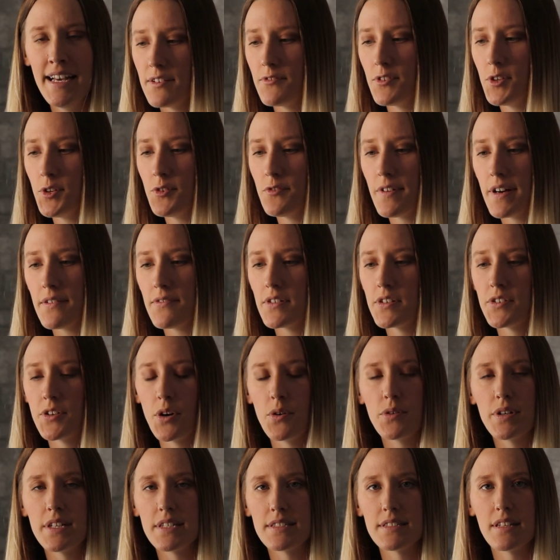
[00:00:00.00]
If you've ever
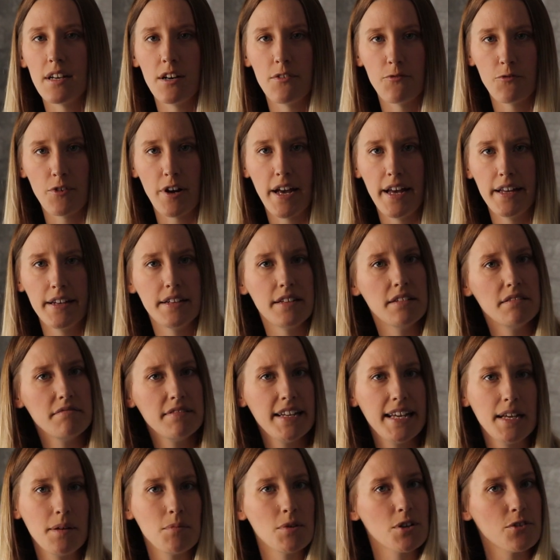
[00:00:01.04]
noticed a friend,
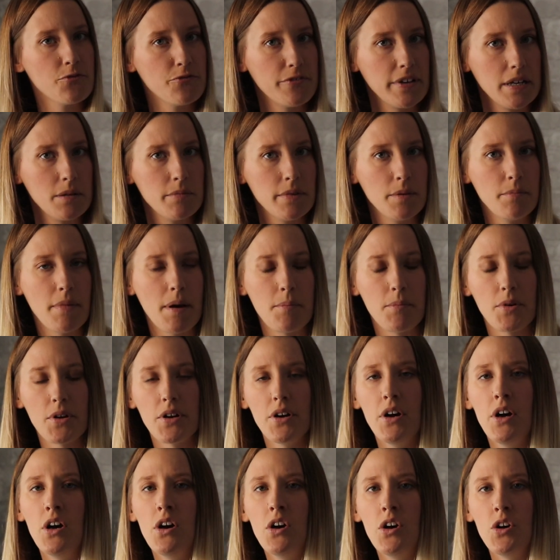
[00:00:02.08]
neighbor, family member